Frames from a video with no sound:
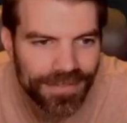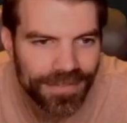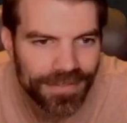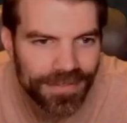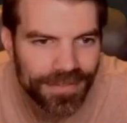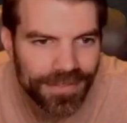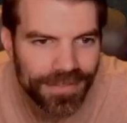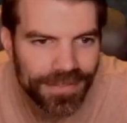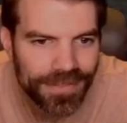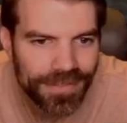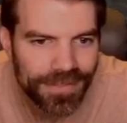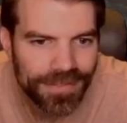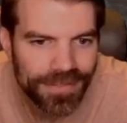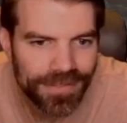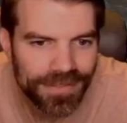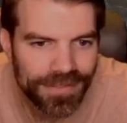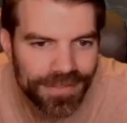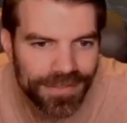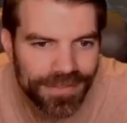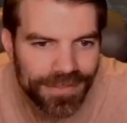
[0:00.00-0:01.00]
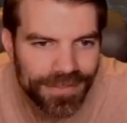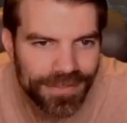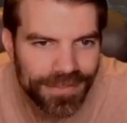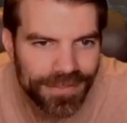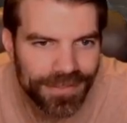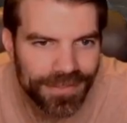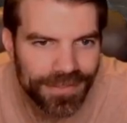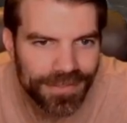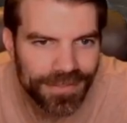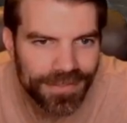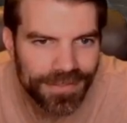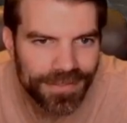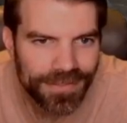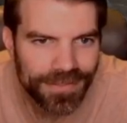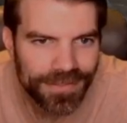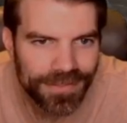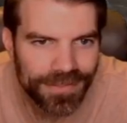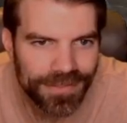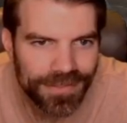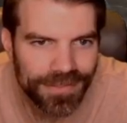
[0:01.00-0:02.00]

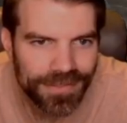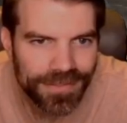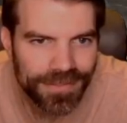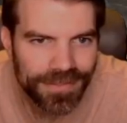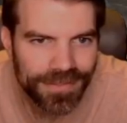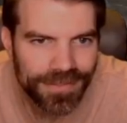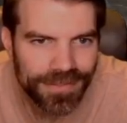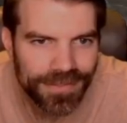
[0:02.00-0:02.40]
No one is speaking in this clip.